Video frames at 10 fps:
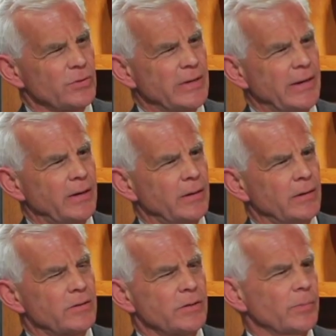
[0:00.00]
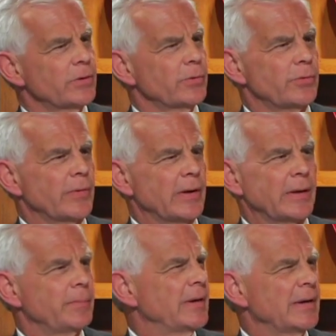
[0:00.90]
is that similar to adrenaline? I
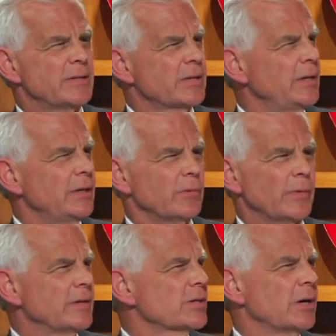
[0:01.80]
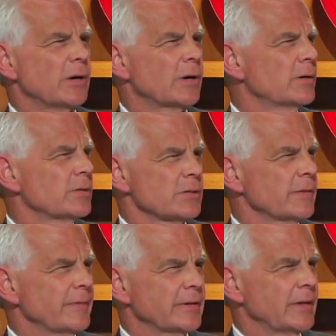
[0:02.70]
mean, I ski and race cars and
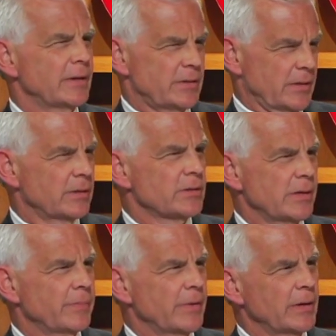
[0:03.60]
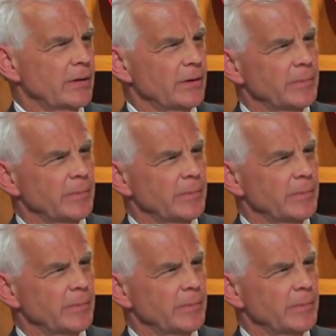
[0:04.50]
stuff like that. Is that the same thing?